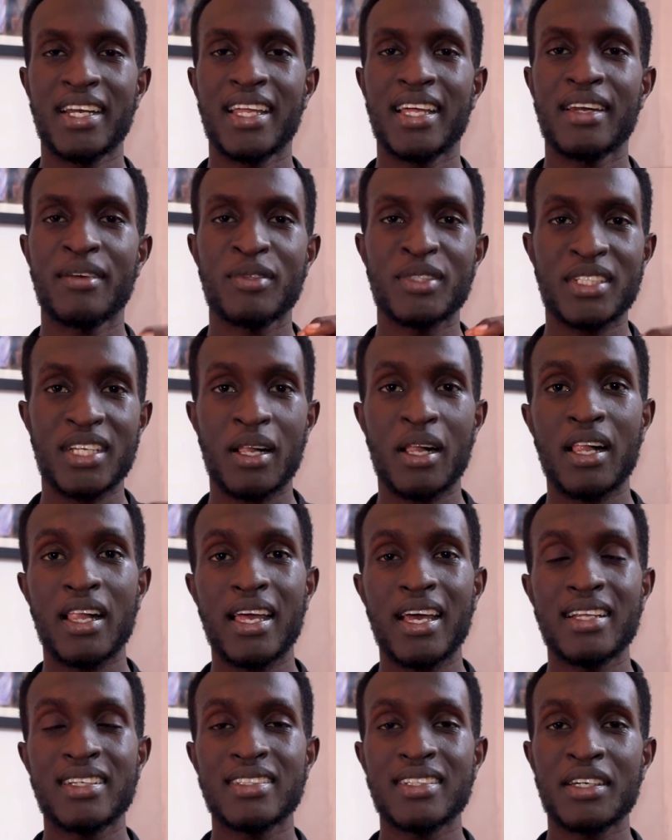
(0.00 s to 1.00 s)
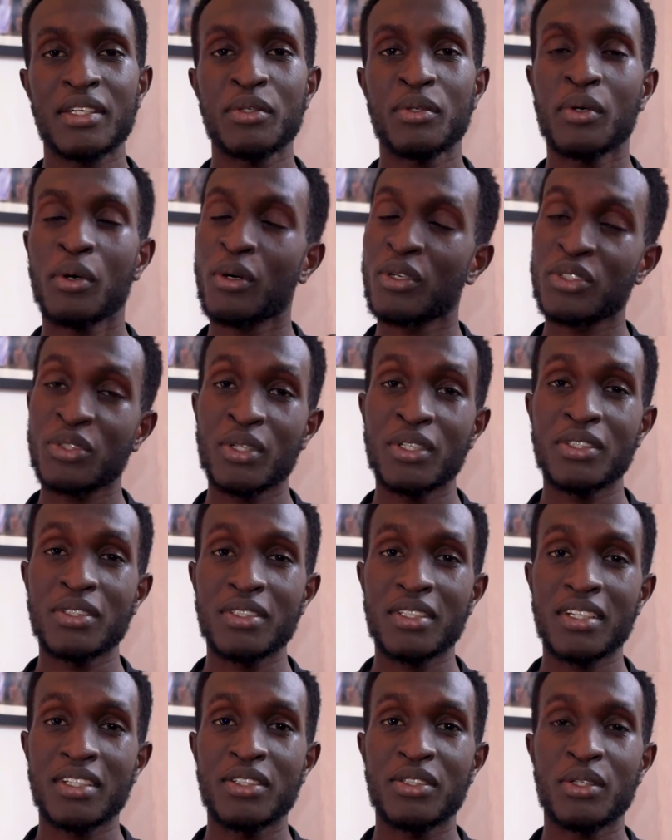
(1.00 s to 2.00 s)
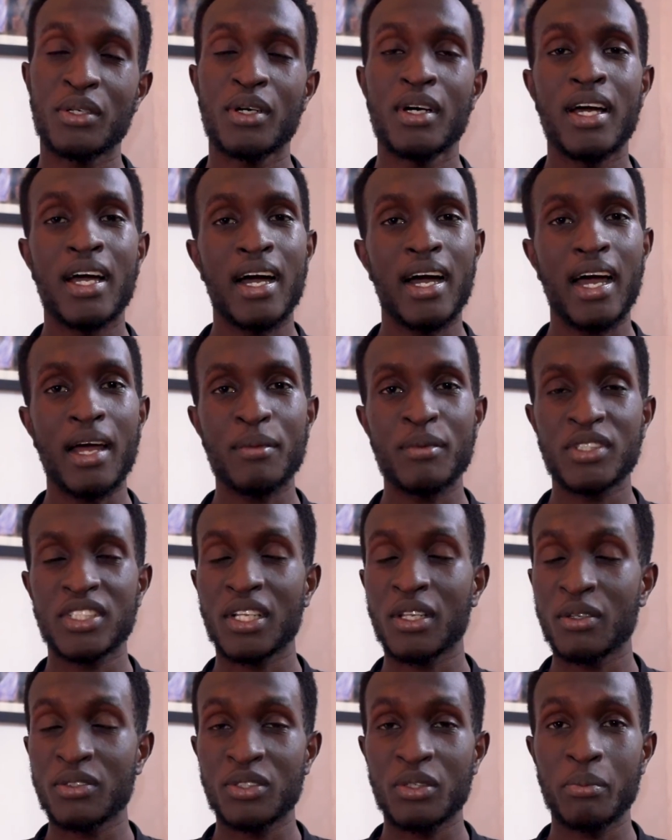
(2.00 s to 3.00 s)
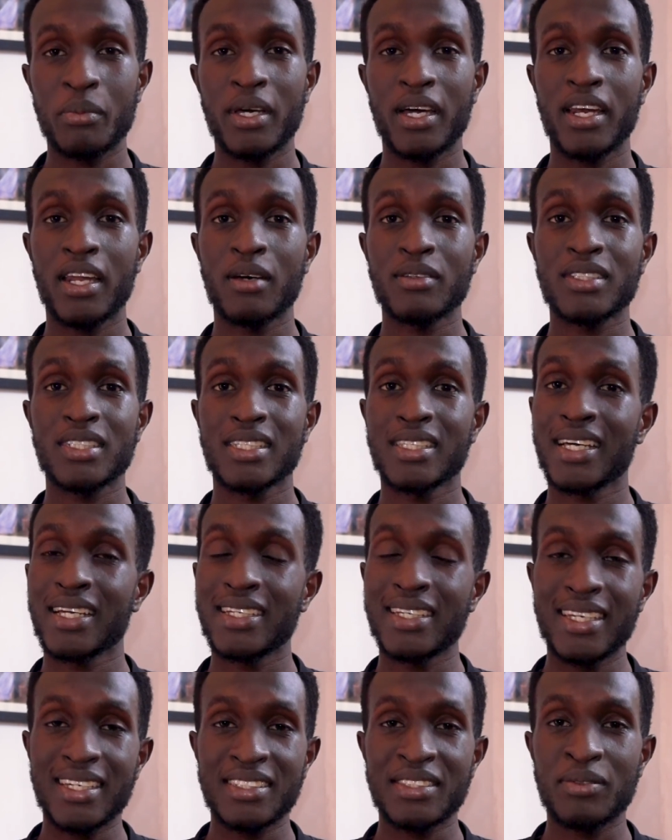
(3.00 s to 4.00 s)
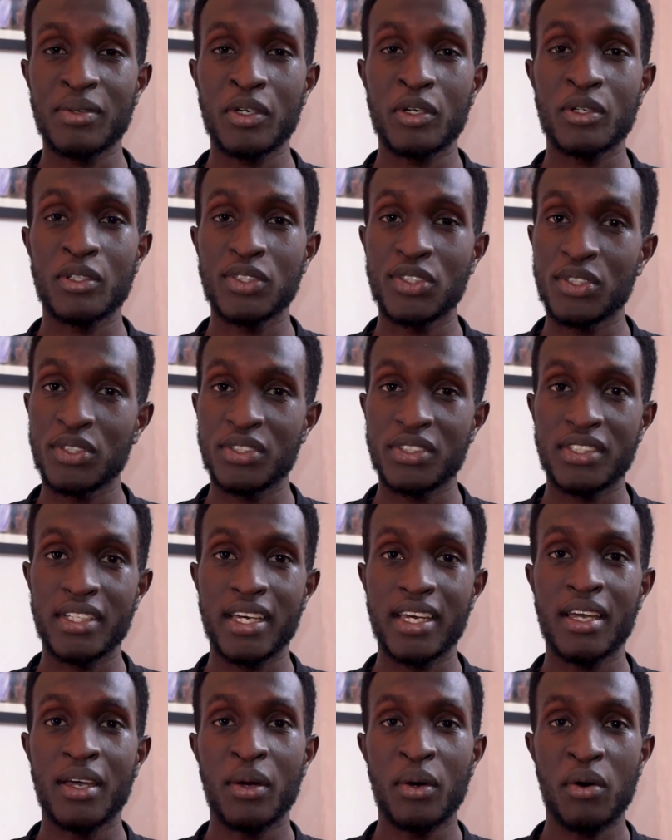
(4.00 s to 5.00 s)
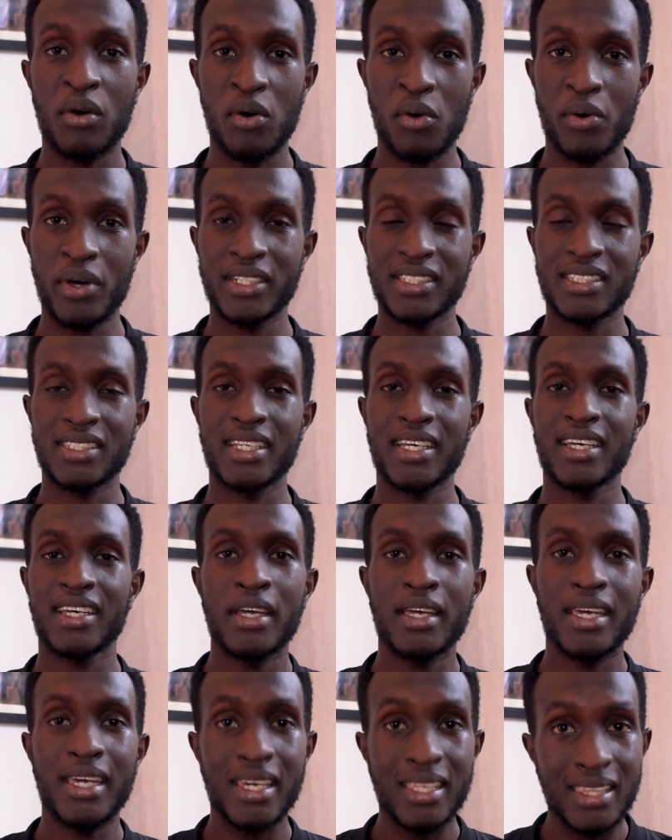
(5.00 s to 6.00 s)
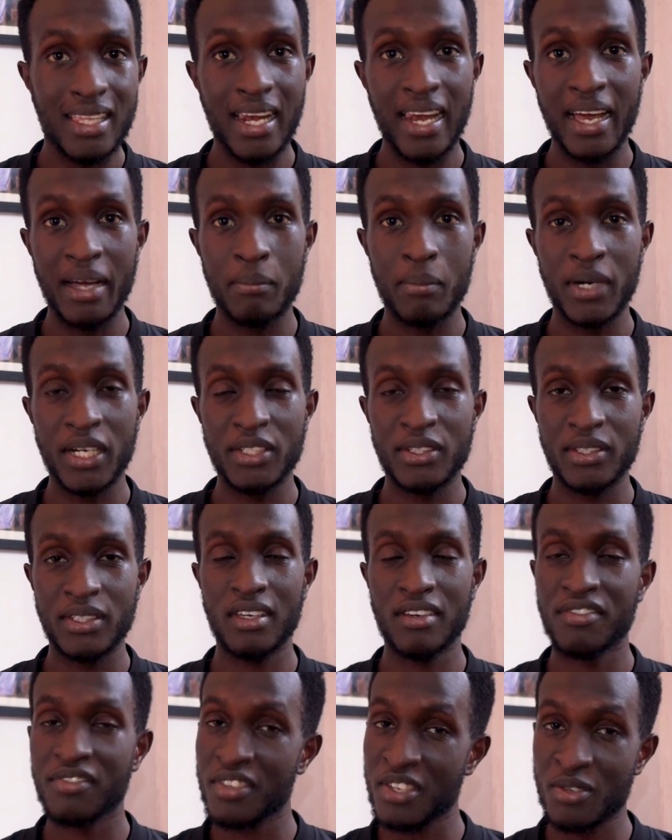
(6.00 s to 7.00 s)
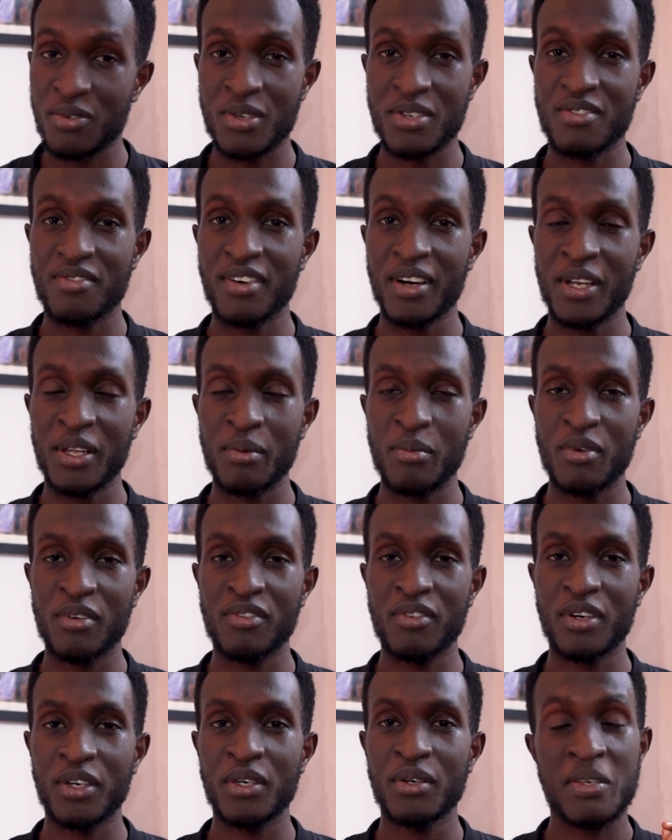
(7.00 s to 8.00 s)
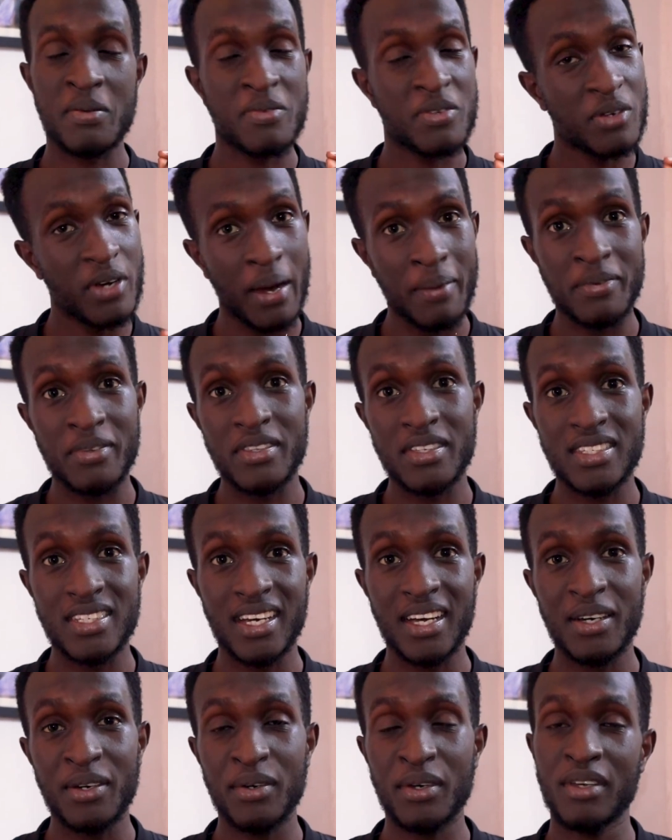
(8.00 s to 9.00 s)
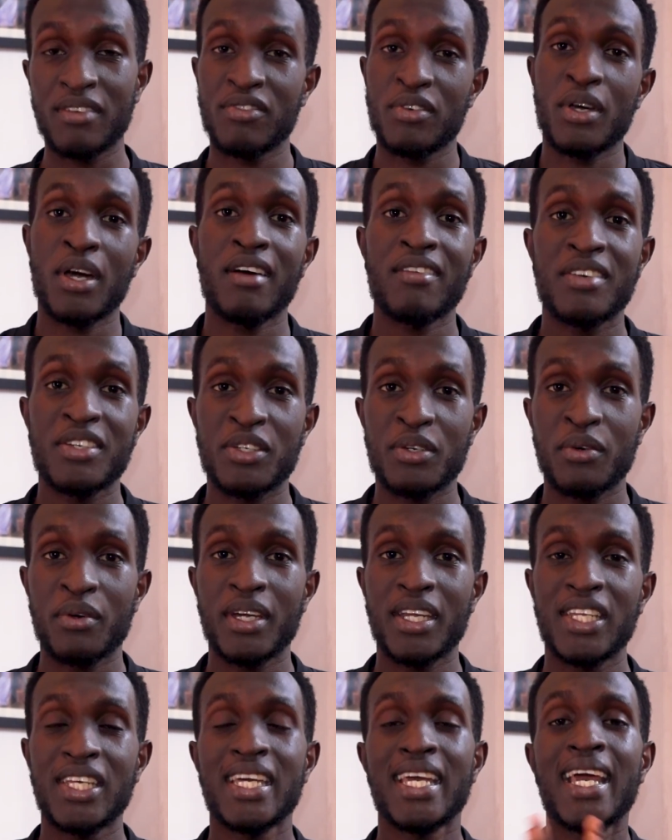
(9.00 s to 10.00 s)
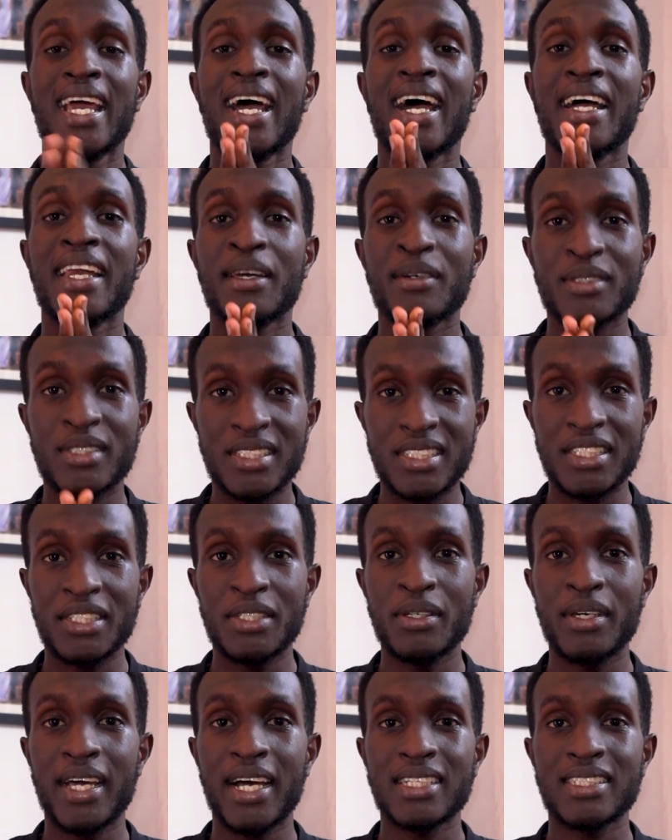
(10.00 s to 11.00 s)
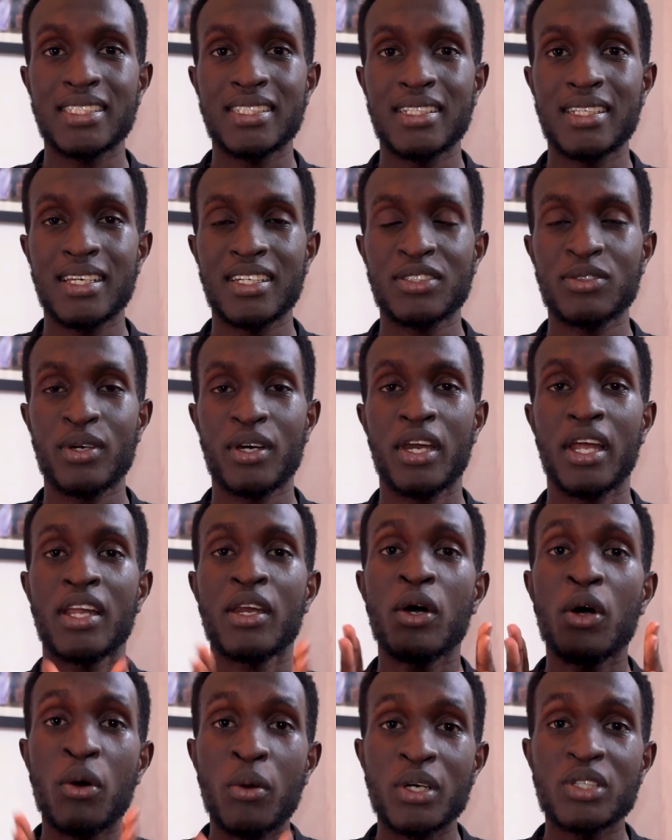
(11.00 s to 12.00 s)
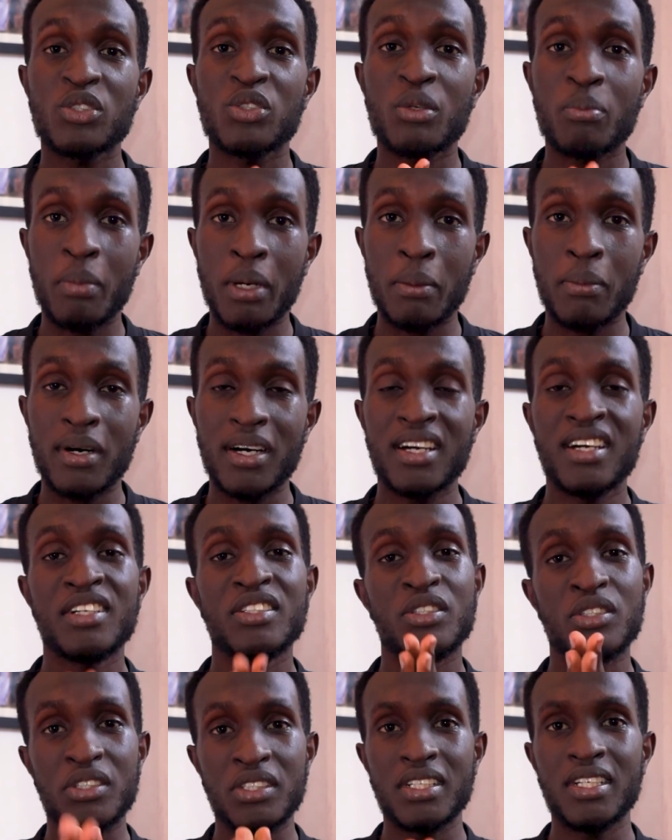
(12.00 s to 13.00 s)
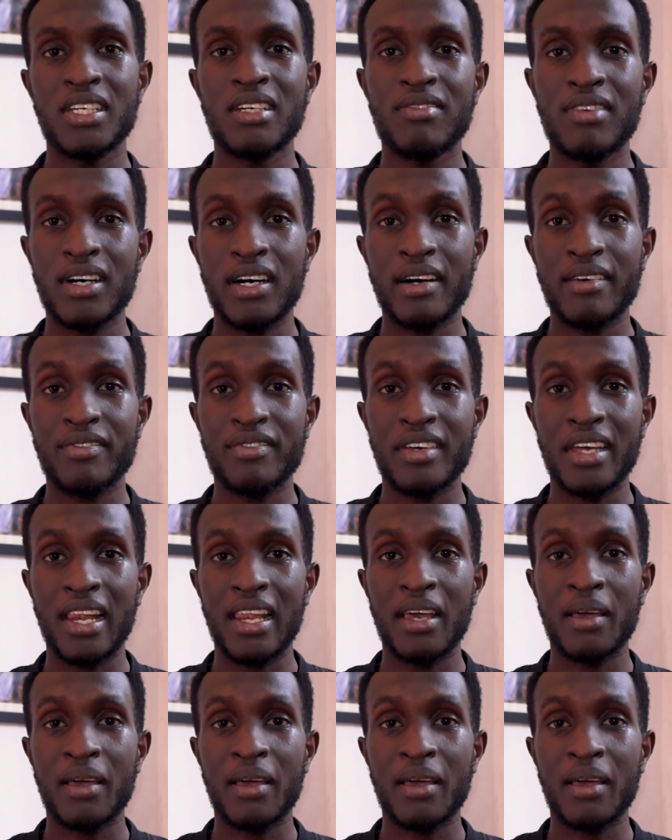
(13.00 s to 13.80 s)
And we shall enter you also into that draw, and we shall also be announcing that next week on Tuesday or Wednesday. Hit the like button if this was valuable for you, subscribe to the channel if you haven't already, and I'll see you guys in the next one. And always remember to deliver a feeling.